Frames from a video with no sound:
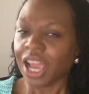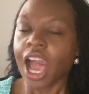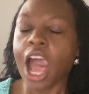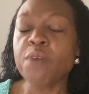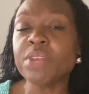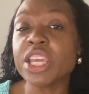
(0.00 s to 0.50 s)

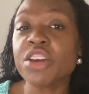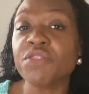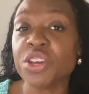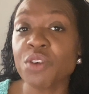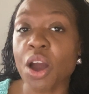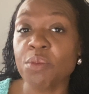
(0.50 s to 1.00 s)
How many of
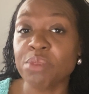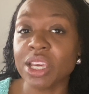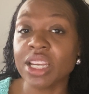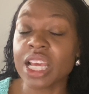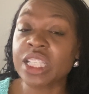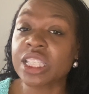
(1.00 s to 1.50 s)
you are
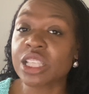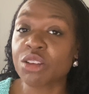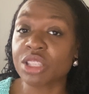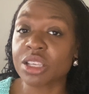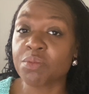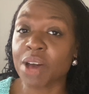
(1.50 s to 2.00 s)
being
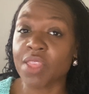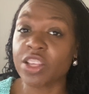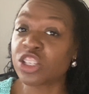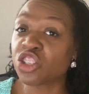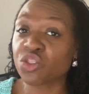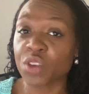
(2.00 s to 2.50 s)
insulted by the
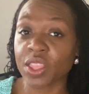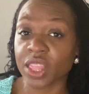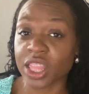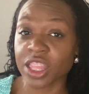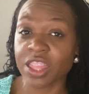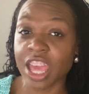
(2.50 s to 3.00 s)
strength
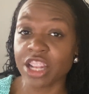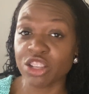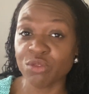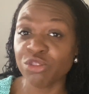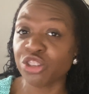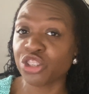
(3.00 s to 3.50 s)
that
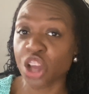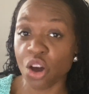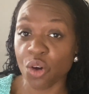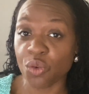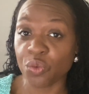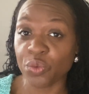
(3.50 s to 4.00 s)
you
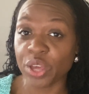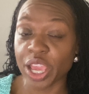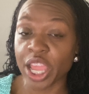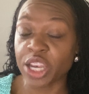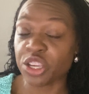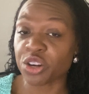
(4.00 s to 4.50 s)
show
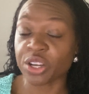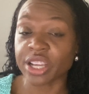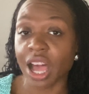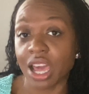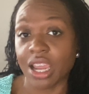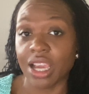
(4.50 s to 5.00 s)
in your
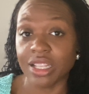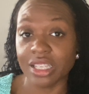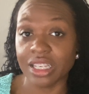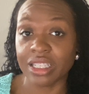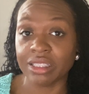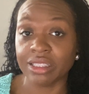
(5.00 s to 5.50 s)
God idea?